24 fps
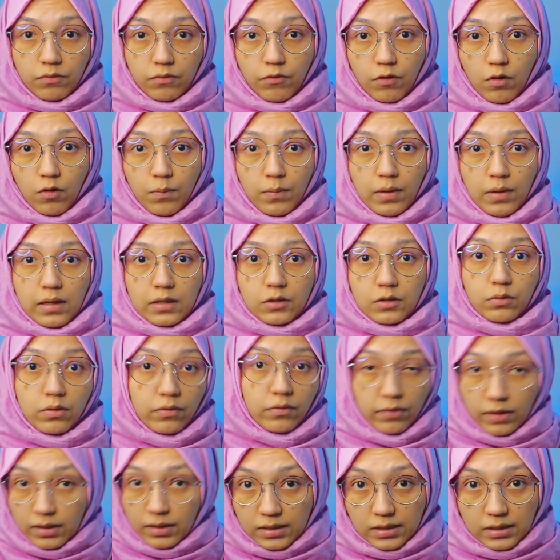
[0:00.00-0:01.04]
for my
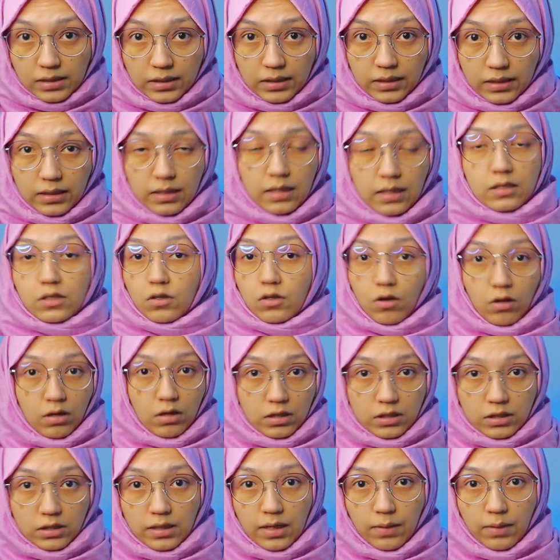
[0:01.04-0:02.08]
university and
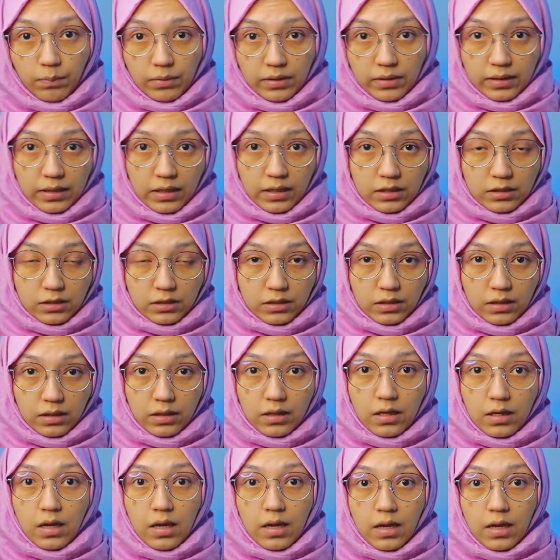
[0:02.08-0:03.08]
scholarship application.